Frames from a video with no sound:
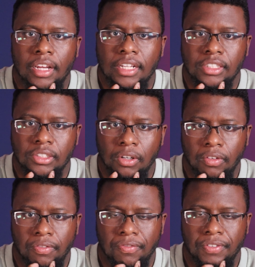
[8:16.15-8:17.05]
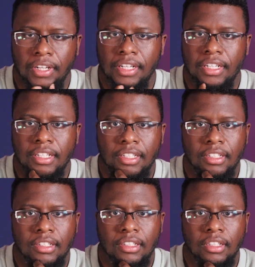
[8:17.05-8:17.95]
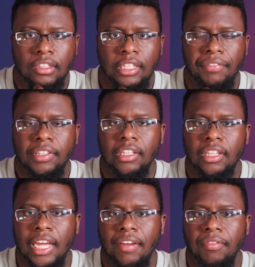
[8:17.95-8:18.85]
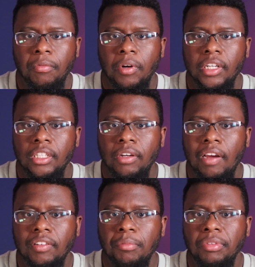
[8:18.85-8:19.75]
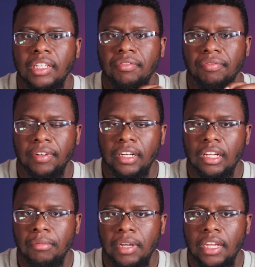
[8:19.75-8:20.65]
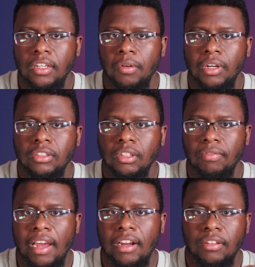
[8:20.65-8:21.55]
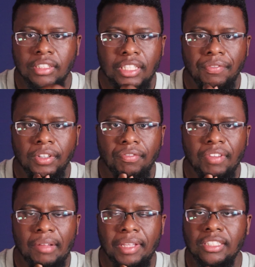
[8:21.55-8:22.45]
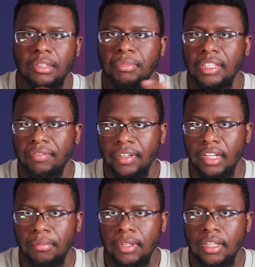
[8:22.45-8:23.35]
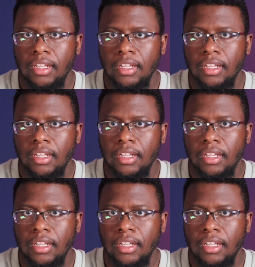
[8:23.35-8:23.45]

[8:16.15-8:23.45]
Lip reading: It's no fun living a life where you have complete freedom and no one else around you except for your family has complete freedom.